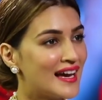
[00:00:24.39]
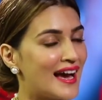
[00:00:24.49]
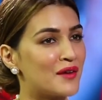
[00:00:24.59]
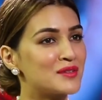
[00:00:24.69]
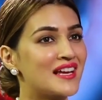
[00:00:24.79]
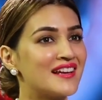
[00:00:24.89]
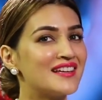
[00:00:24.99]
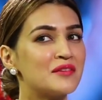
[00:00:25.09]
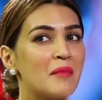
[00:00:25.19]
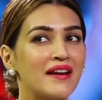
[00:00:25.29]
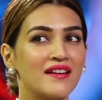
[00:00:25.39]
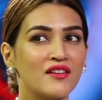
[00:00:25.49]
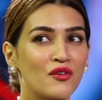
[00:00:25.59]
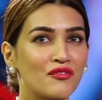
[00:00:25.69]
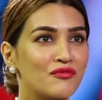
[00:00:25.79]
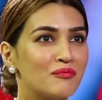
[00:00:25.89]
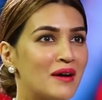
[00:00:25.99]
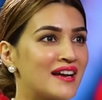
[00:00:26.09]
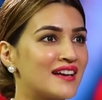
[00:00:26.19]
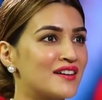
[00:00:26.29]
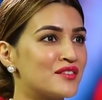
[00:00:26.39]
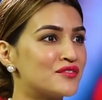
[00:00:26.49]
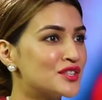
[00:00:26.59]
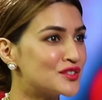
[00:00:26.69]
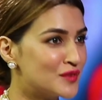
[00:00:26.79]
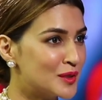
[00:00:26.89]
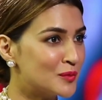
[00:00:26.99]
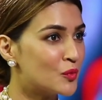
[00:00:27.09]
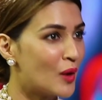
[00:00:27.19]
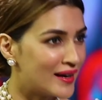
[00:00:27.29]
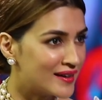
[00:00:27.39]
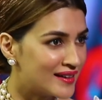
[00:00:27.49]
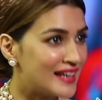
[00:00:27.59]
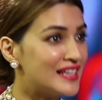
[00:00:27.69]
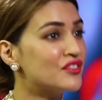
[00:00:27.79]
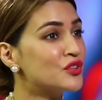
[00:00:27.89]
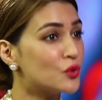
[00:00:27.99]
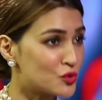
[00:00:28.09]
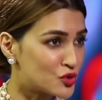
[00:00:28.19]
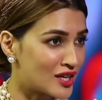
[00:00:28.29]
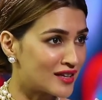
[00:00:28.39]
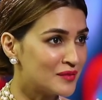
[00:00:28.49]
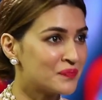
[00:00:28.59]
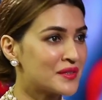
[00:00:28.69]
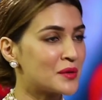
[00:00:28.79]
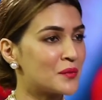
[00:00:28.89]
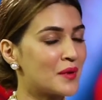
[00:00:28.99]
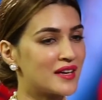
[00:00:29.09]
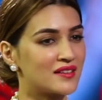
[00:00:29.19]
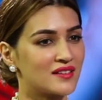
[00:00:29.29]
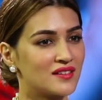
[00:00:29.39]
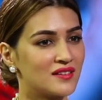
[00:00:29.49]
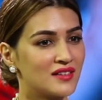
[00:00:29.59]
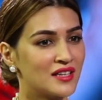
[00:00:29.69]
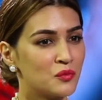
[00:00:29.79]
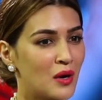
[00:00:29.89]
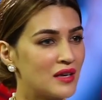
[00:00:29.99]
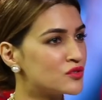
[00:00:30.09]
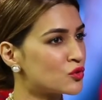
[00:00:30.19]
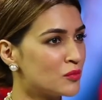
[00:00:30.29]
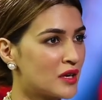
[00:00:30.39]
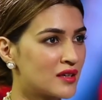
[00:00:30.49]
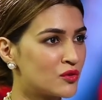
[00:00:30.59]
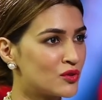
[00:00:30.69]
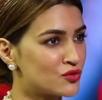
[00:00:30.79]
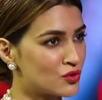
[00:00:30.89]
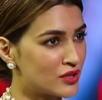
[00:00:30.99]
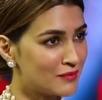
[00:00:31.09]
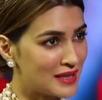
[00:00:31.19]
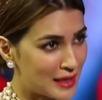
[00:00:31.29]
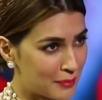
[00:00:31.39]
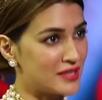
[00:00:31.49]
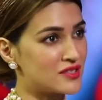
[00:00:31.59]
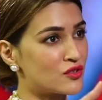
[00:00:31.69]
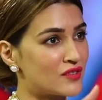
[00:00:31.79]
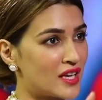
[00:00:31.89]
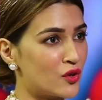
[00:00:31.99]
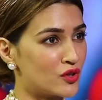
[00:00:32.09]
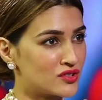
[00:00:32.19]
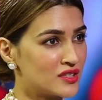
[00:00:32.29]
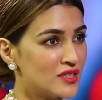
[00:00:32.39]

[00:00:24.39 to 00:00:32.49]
And I was getting reminded of my first film, One, and even Doche, where in One, Sukumar Garu used to give me like pages of dialogues.